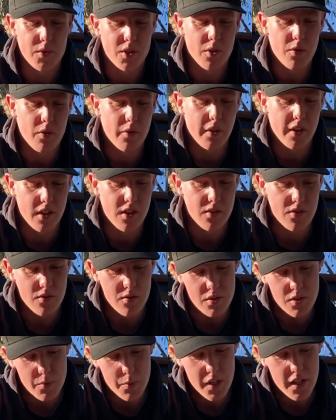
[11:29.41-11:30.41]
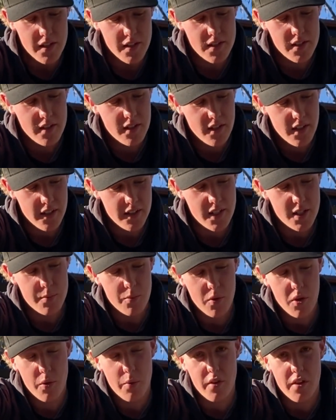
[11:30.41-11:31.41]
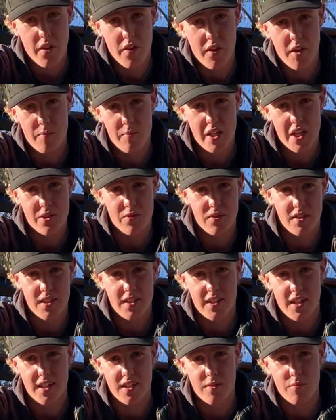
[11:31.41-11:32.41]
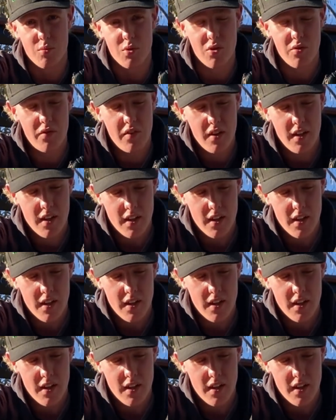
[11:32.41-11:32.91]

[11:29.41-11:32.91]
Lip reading: So what we're going to do is where at this point where the thumb naturally starts to move,